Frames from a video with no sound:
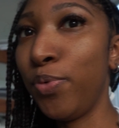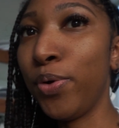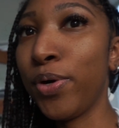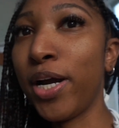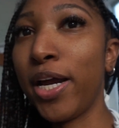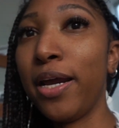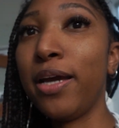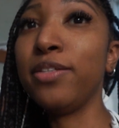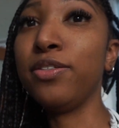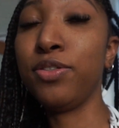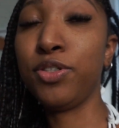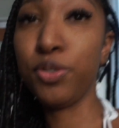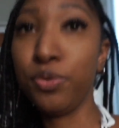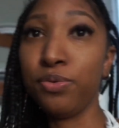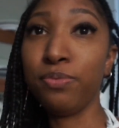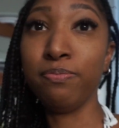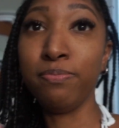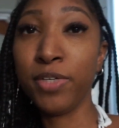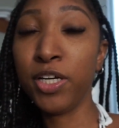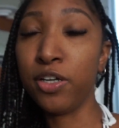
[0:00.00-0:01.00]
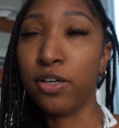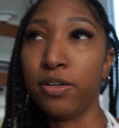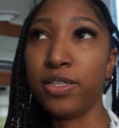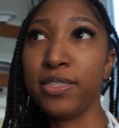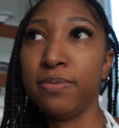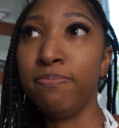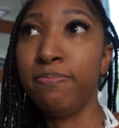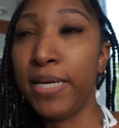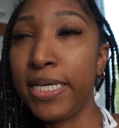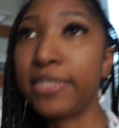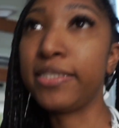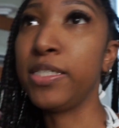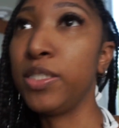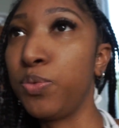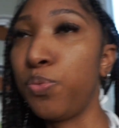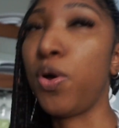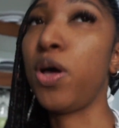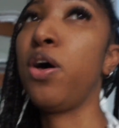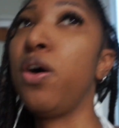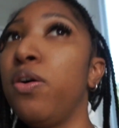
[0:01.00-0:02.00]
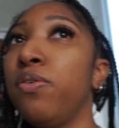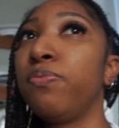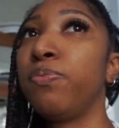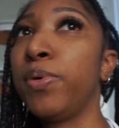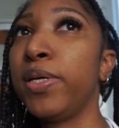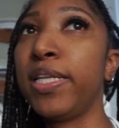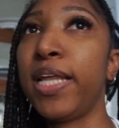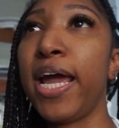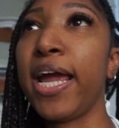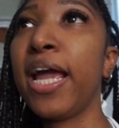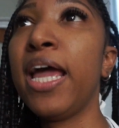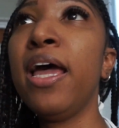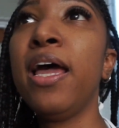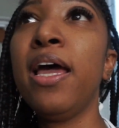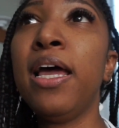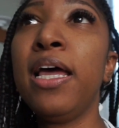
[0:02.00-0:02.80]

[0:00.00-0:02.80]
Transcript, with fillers: we were gonna do, you know, mixed as well with like